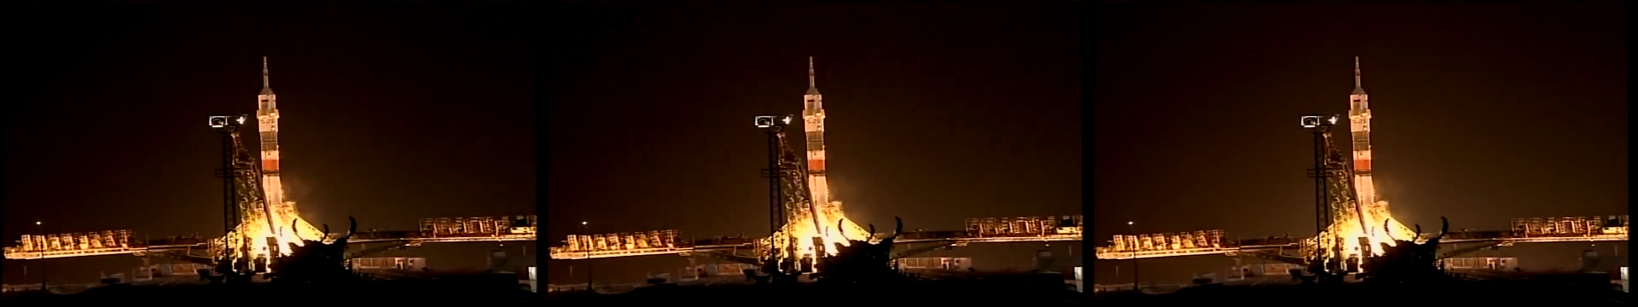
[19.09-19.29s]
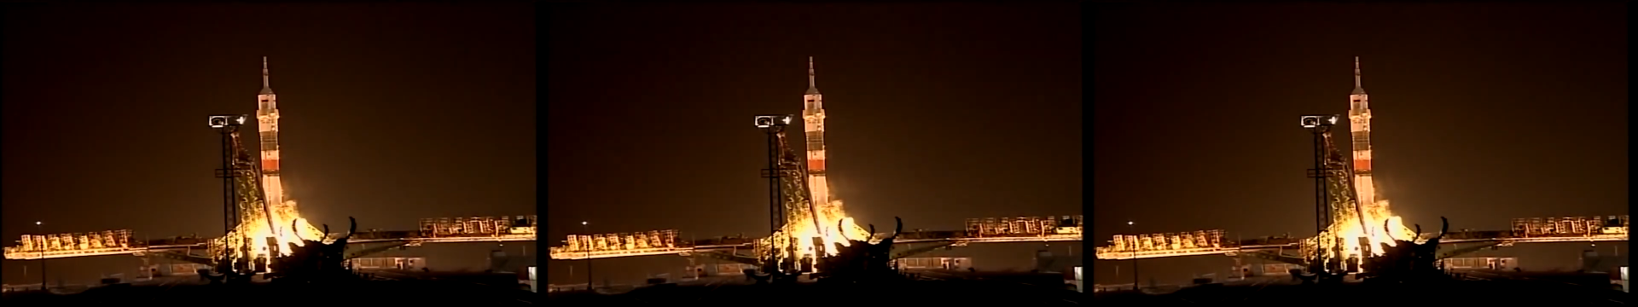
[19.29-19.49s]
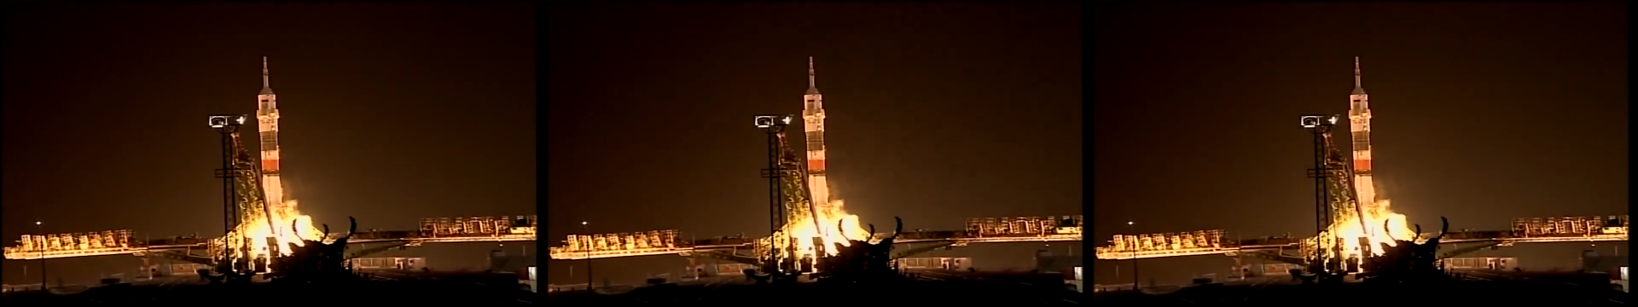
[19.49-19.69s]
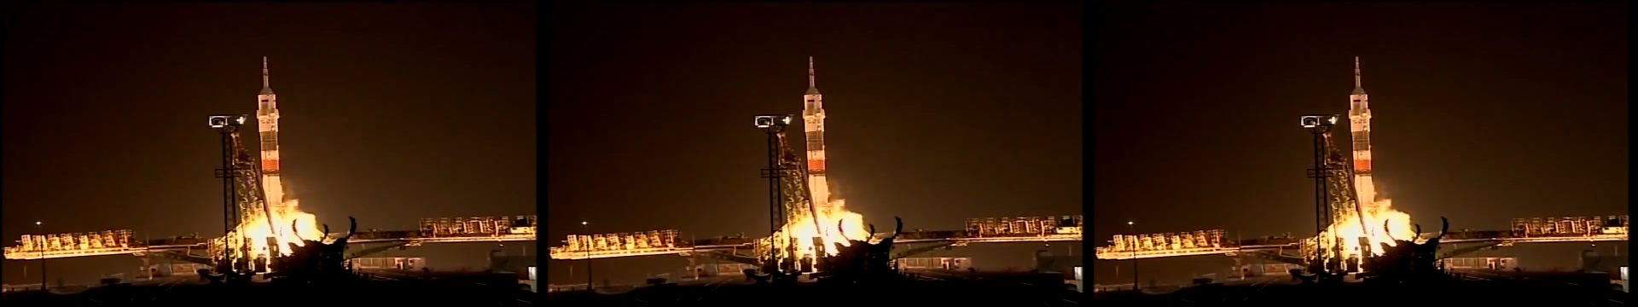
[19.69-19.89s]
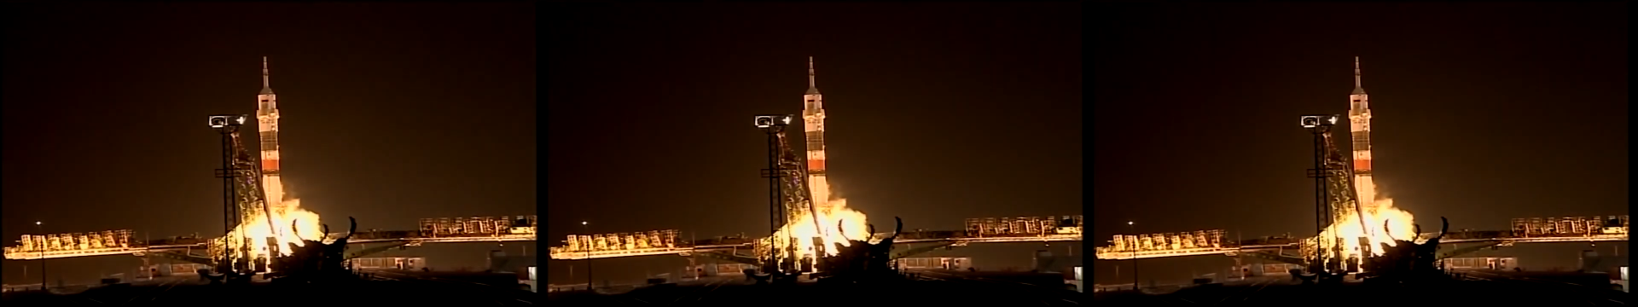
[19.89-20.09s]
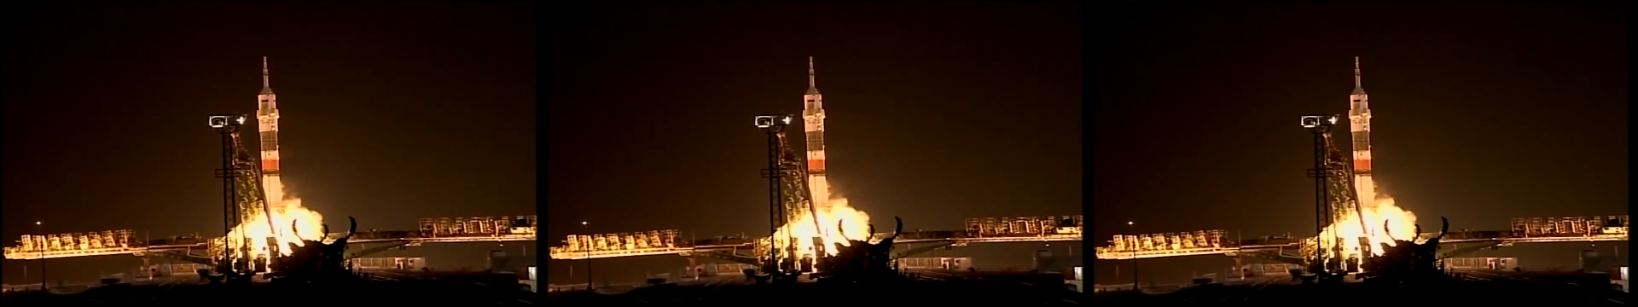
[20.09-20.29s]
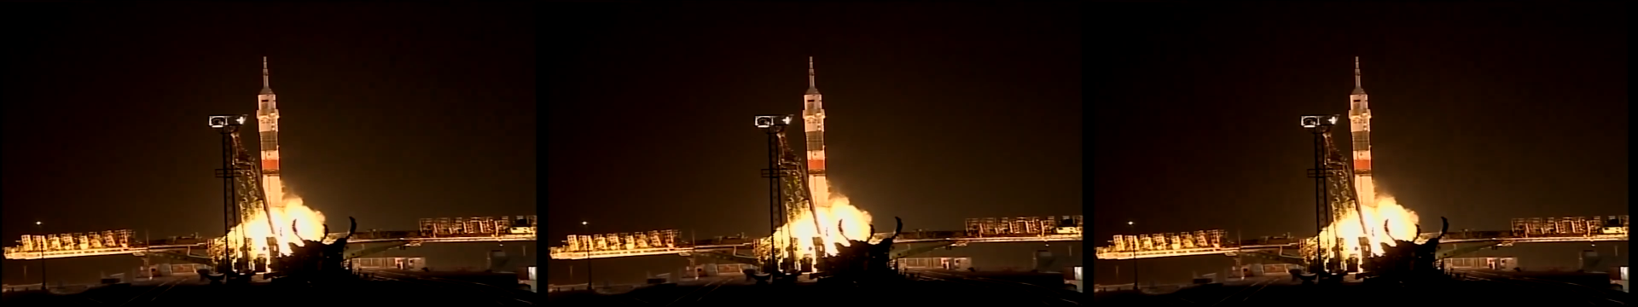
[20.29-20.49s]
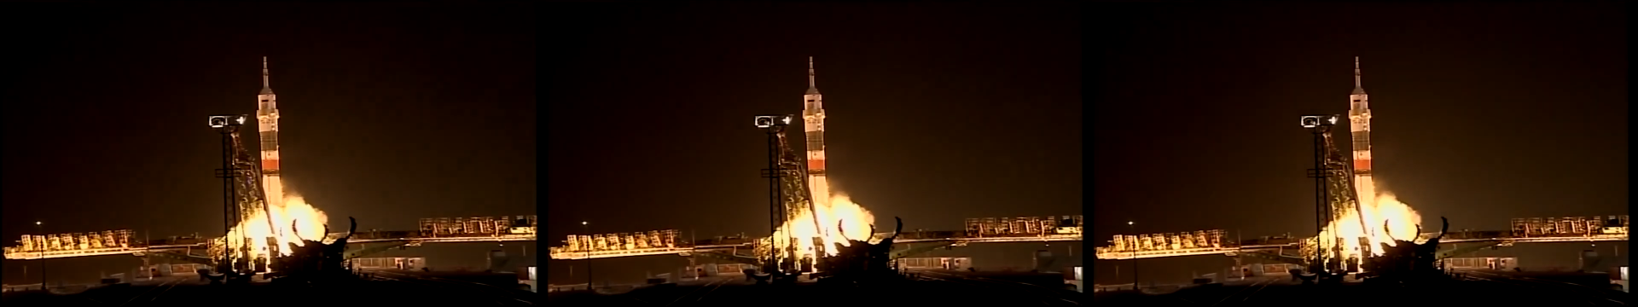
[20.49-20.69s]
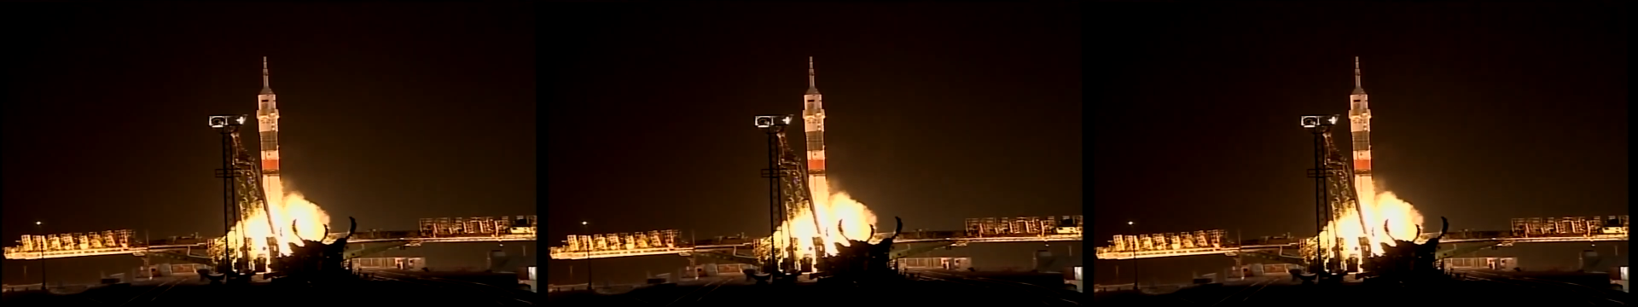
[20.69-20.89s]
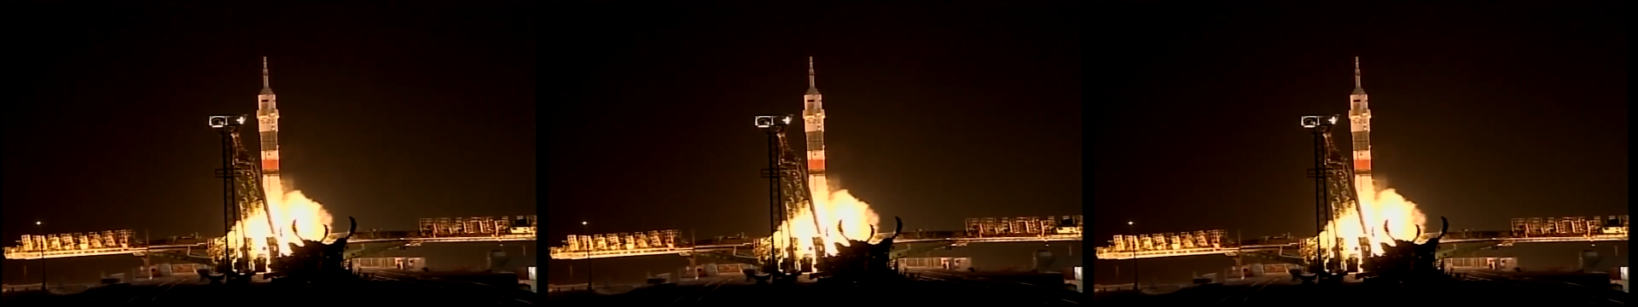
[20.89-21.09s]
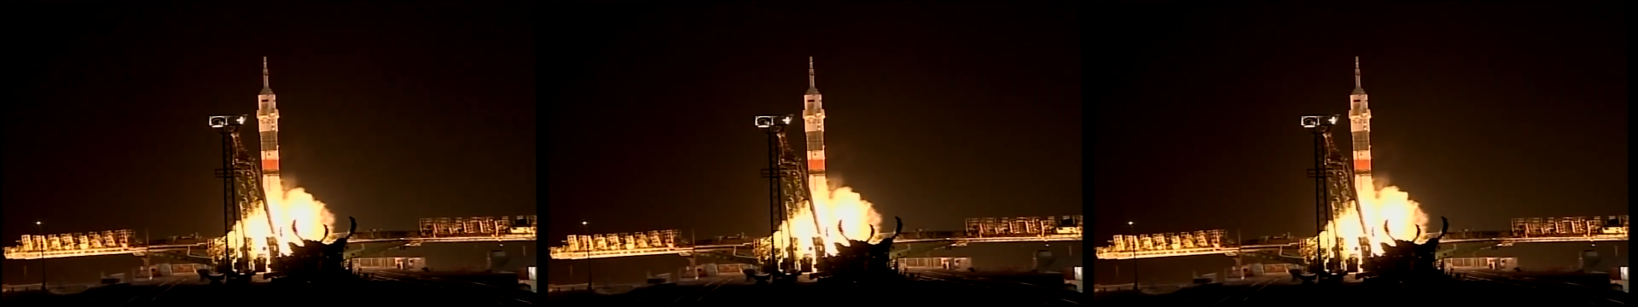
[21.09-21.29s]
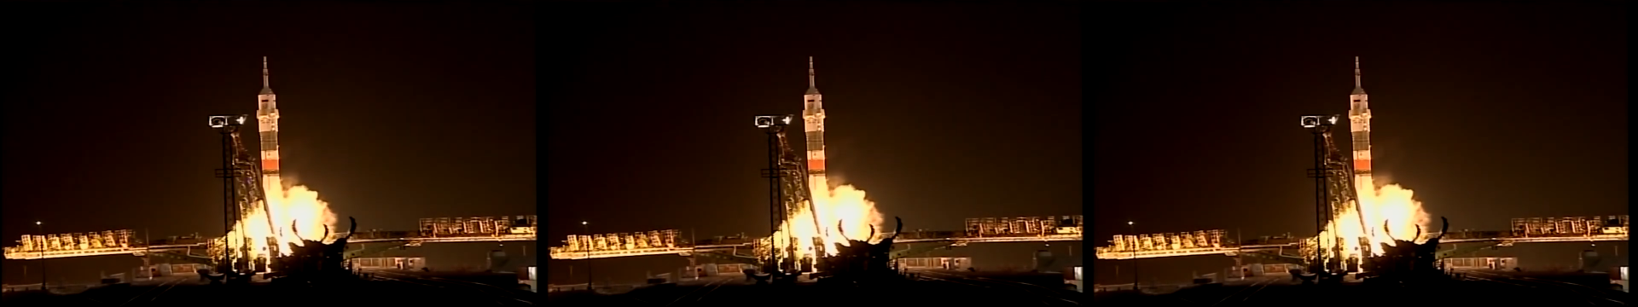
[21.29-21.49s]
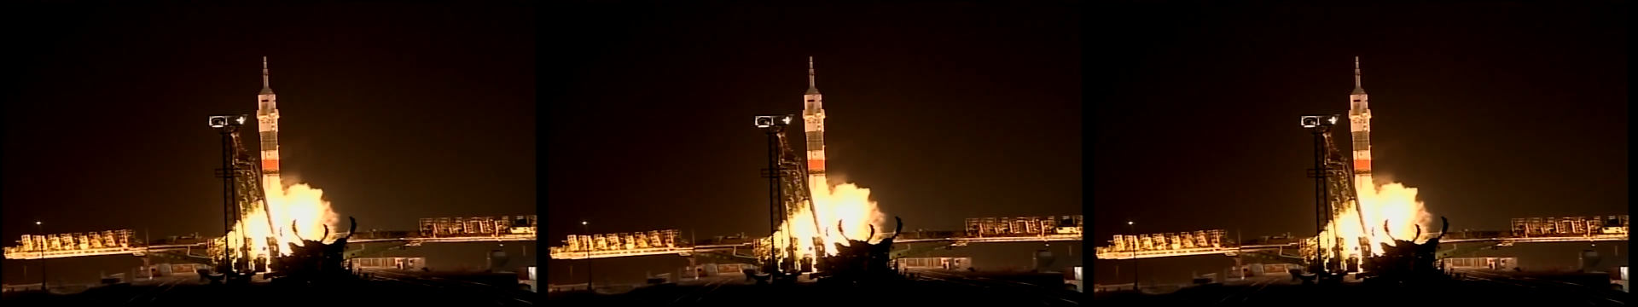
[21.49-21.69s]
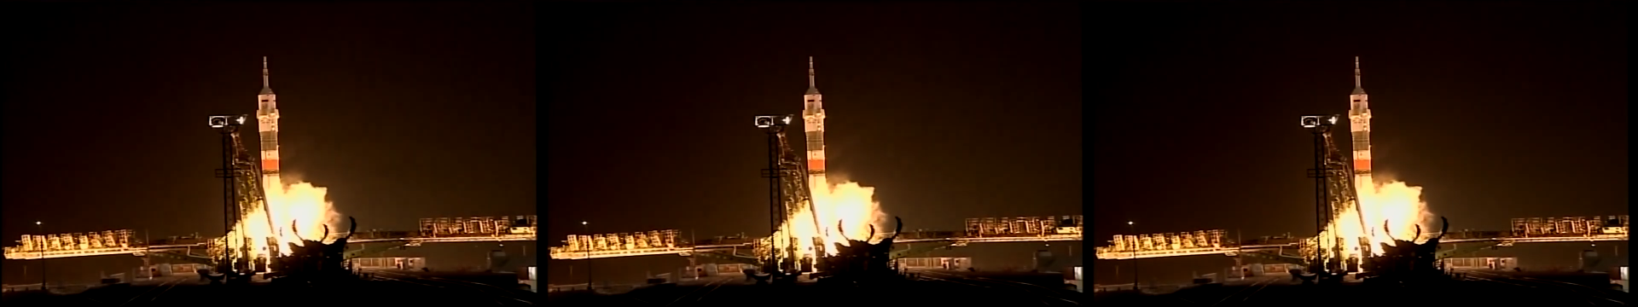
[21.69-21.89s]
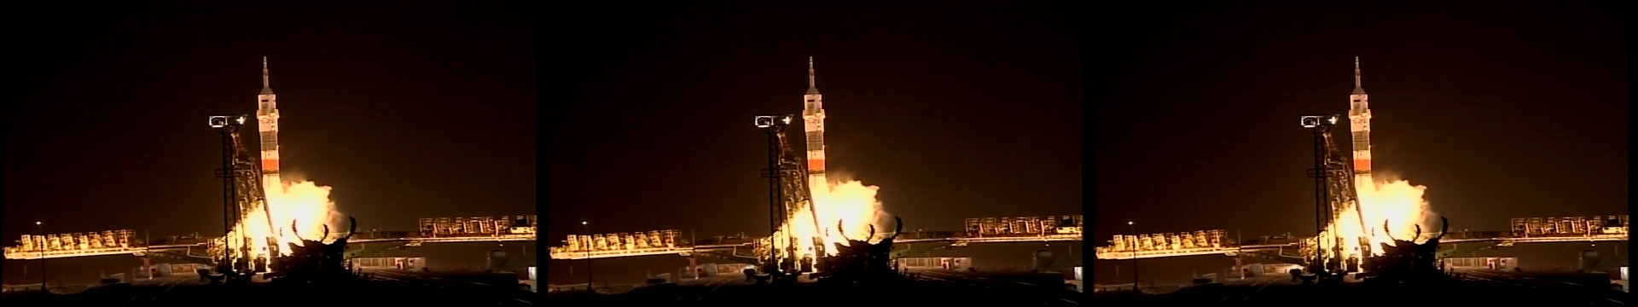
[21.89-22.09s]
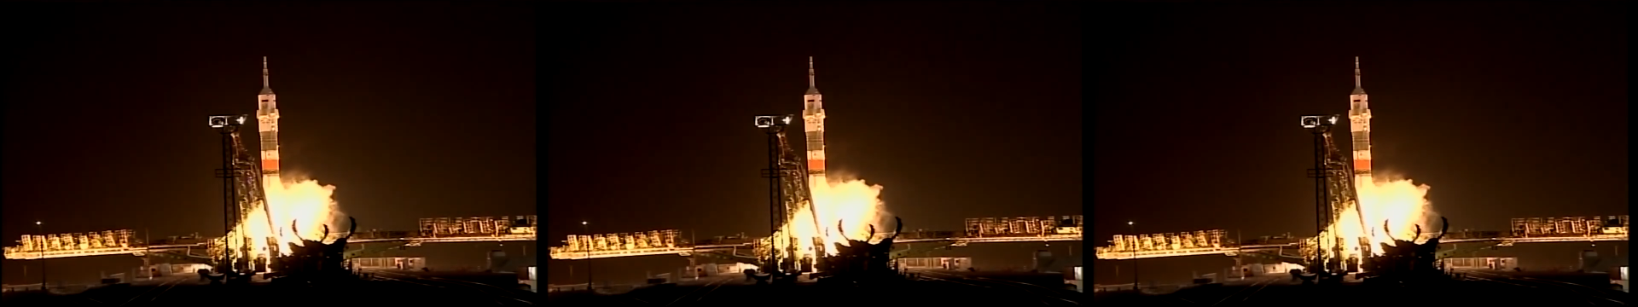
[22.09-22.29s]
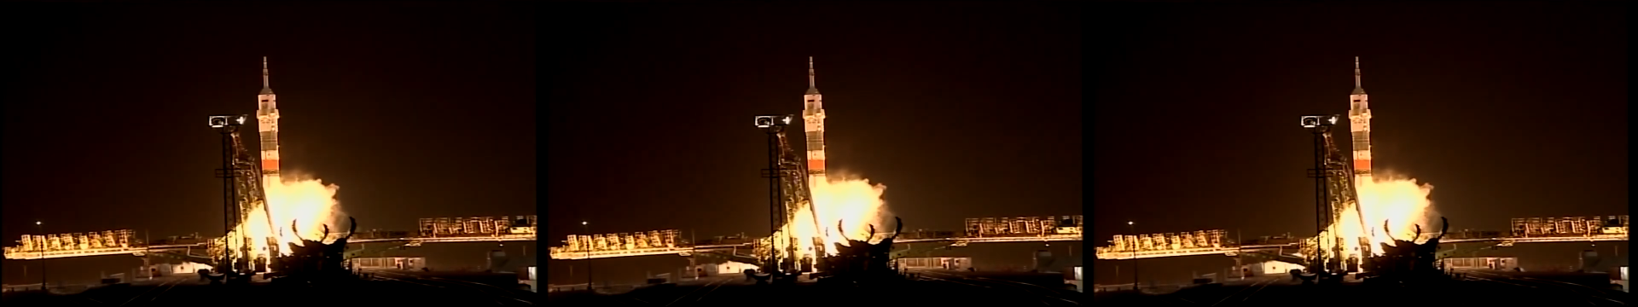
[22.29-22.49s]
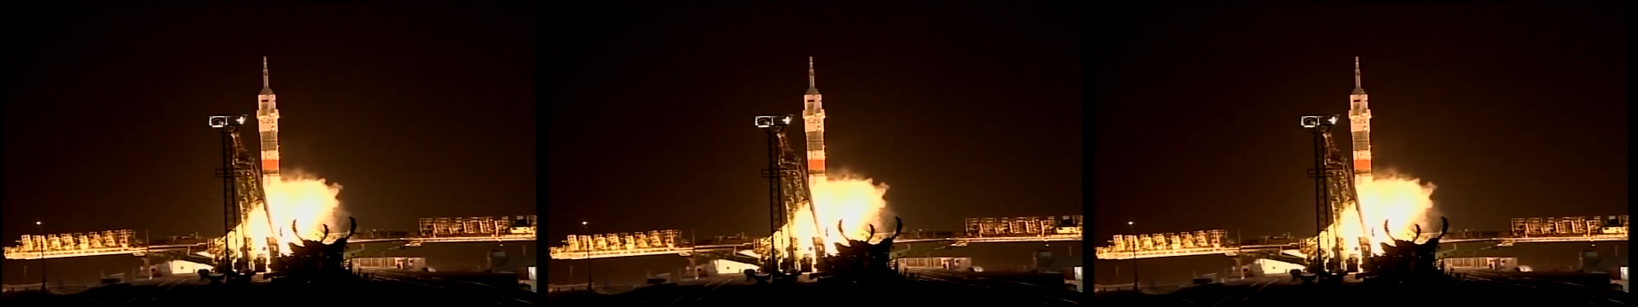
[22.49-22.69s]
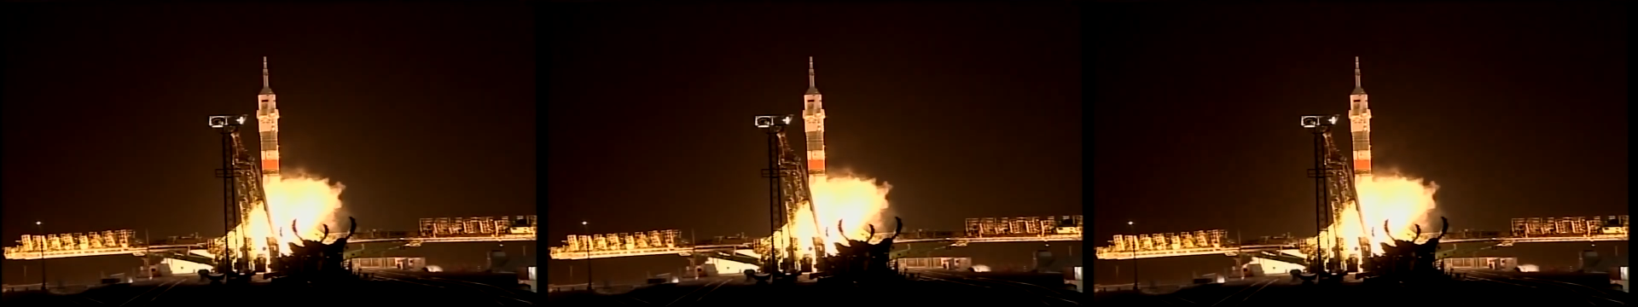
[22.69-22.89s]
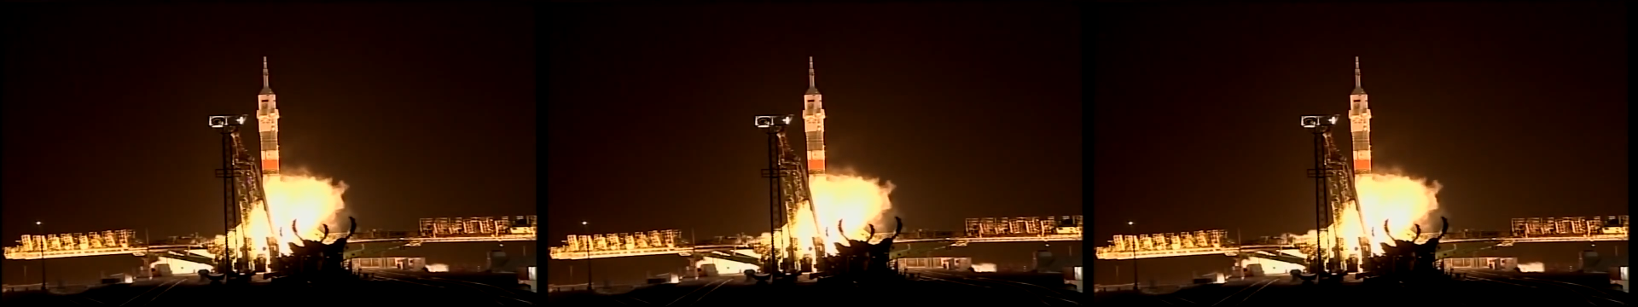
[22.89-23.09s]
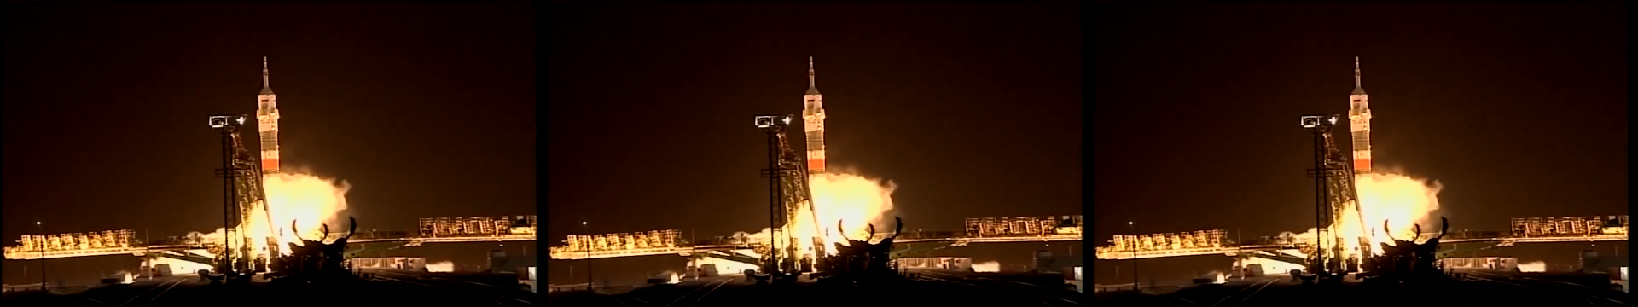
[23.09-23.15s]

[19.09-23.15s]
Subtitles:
(no speaker visible)